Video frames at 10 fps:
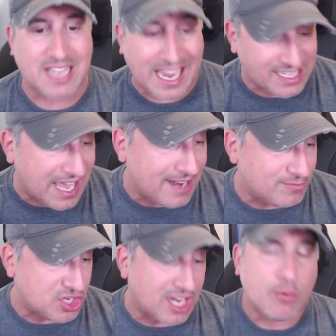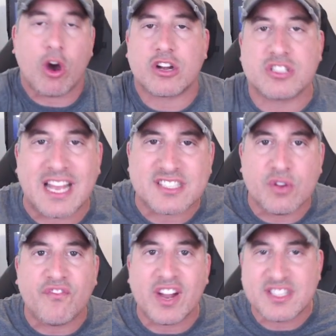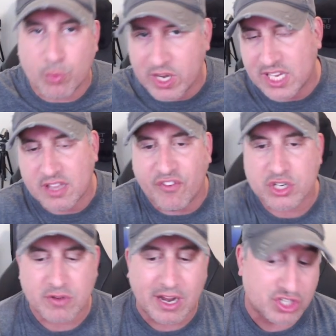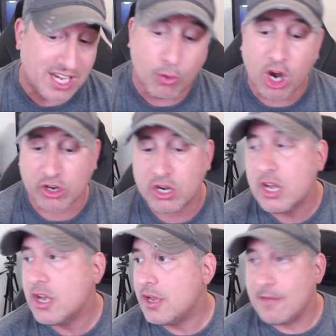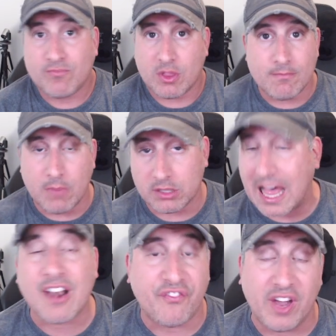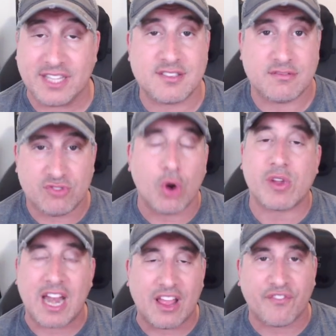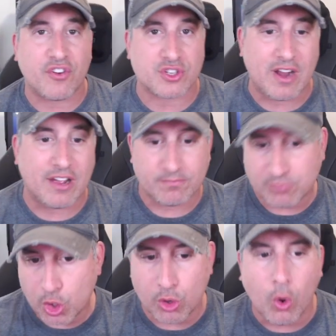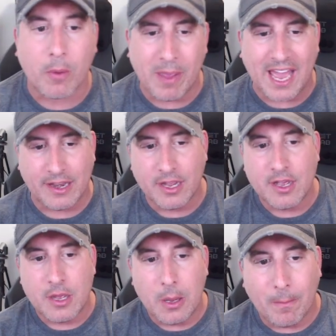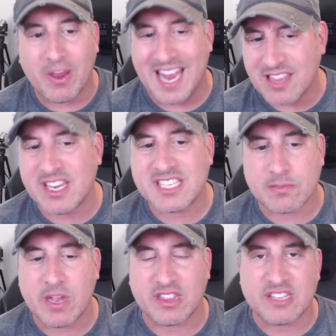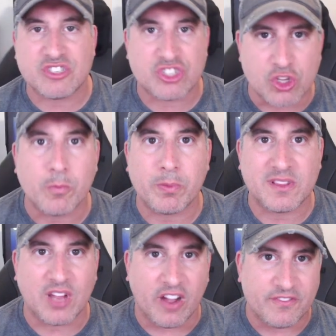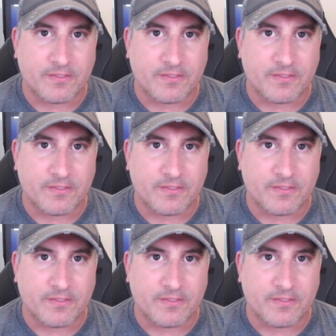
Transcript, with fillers: I get it. Johnny Walker's last two fights winning in the first round. Johnny Walker, a lot of fights don't get out of the first round, good or bad. But Anthony Smith is stupid tough.